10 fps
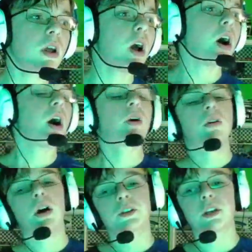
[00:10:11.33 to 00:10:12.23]
Oh,
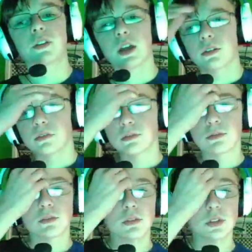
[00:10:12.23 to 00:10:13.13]
Chastain.
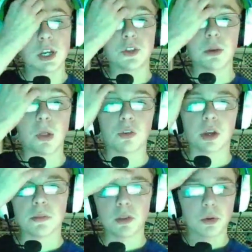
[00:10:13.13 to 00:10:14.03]
Chastain blows
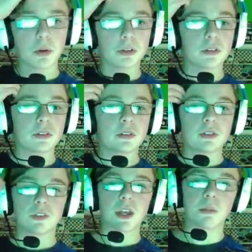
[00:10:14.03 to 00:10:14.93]
up. That's what it was.
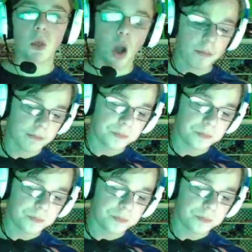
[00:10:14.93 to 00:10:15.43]
Chastain blew up.